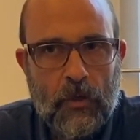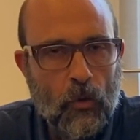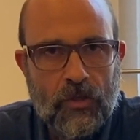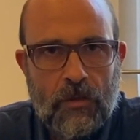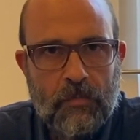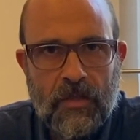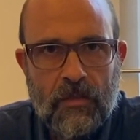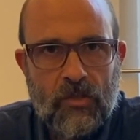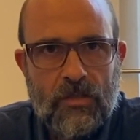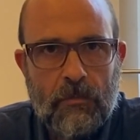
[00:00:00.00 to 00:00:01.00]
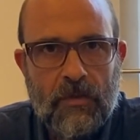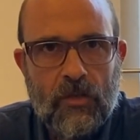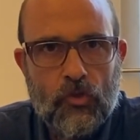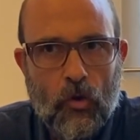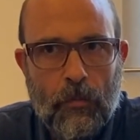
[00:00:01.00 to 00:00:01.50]
beyond it being just a
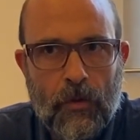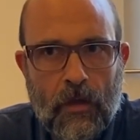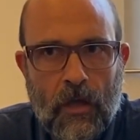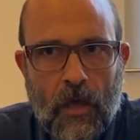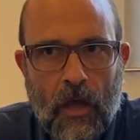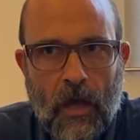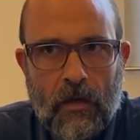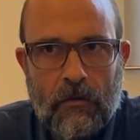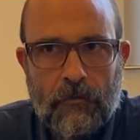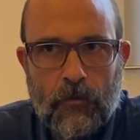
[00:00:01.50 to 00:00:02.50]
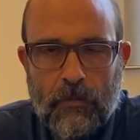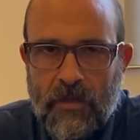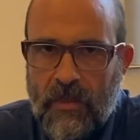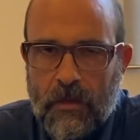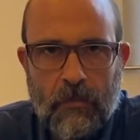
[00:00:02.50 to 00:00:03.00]
mere job and for
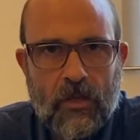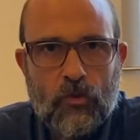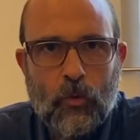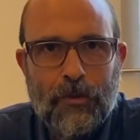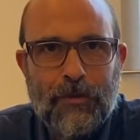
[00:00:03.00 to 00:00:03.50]
me that makes all the